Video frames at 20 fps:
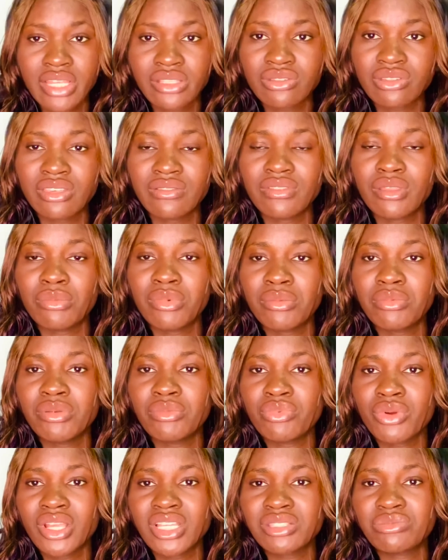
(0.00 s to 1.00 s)
the baby
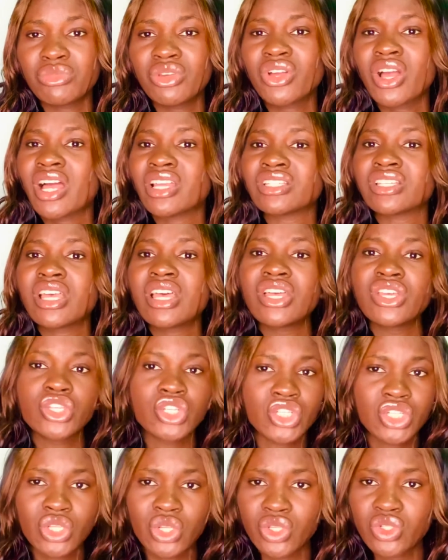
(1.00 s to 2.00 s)
breast milk and she
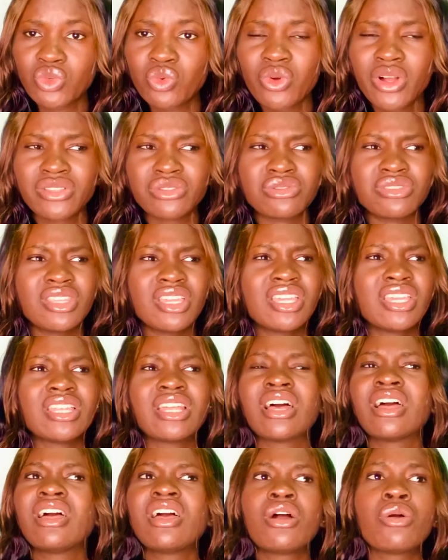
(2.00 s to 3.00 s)
doesn't want to take it, and
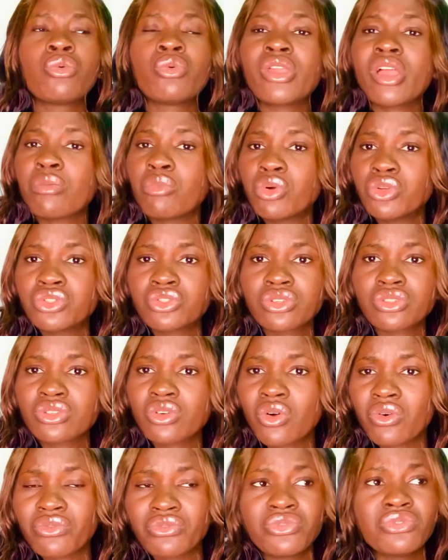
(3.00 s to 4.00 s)
we are both just
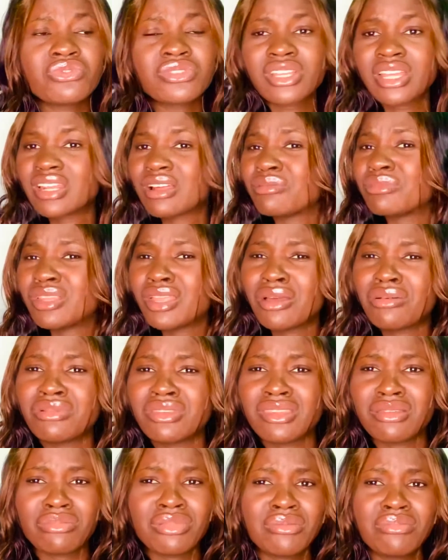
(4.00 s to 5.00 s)
confused, and I'm there with the
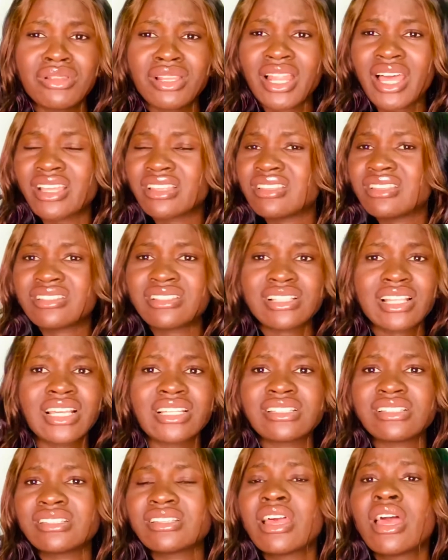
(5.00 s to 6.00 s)
baby like this.
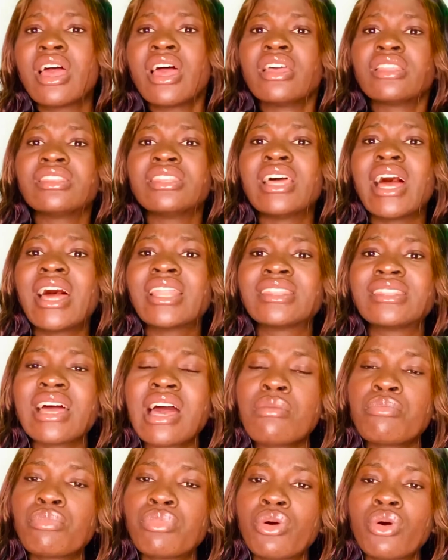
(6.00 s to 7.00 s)
At that
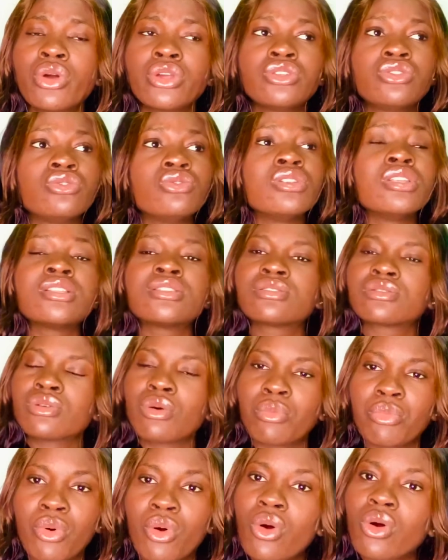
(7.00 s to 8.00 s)
point, you need
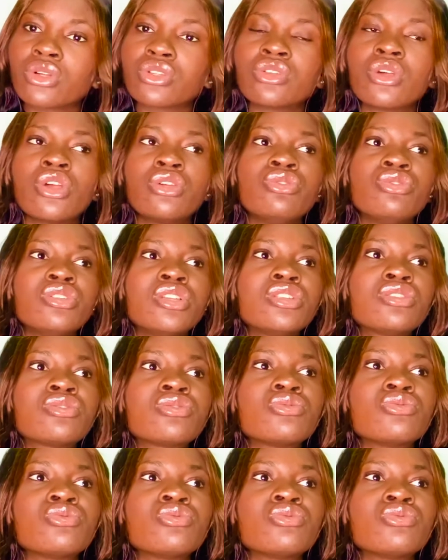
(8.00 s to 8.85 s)
support. You need to